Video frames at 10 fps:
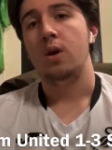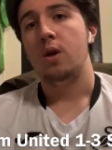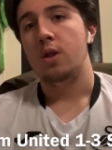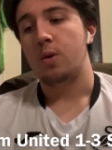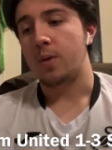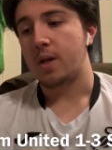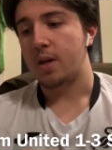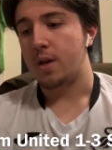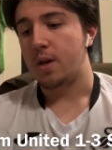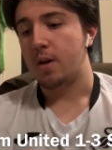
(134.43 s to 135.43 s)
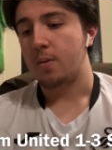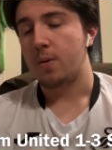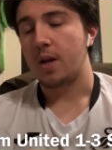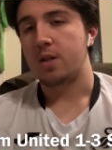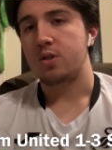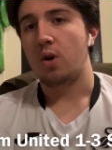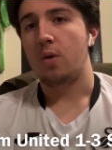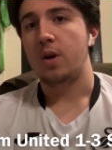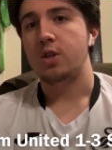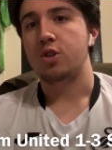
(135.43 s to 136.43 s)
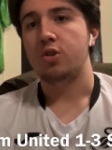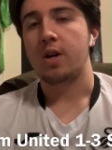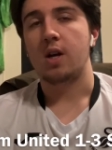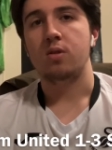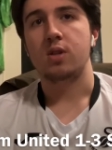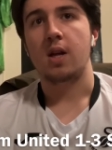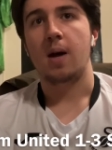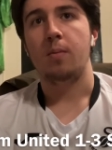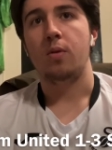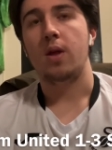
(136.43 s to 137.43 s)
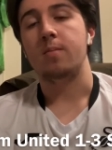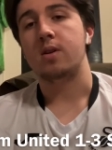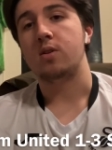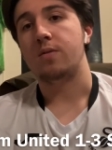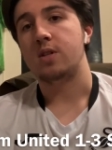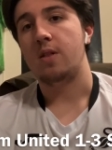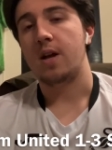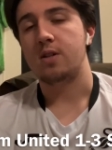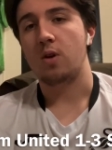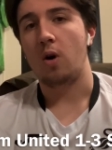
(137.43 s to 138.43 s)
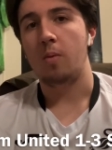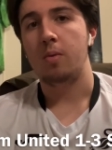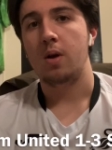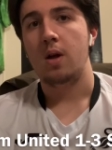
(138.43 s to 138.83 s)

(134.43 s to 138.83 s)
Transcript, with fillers: that we can uh, win against Norwich and try and close the gap on them because obviously they're top.